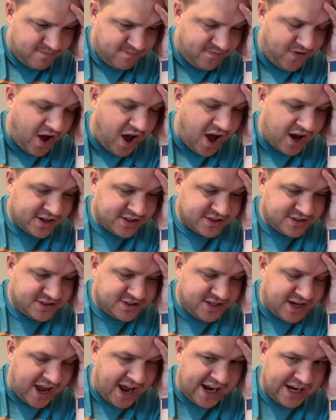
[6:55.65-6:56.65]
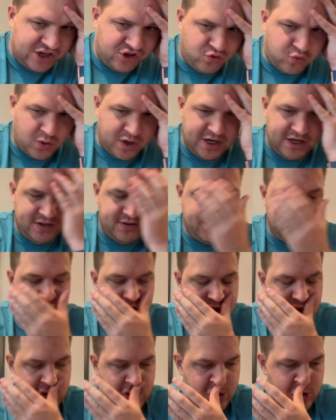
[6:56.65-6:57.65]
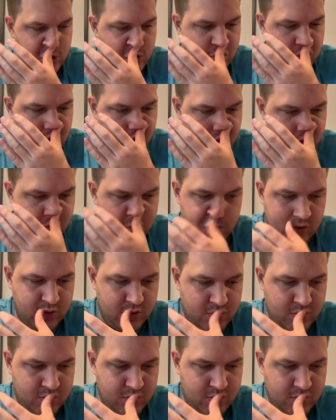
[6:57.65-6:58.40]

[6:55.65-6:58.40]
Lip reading: Fox, 9:22.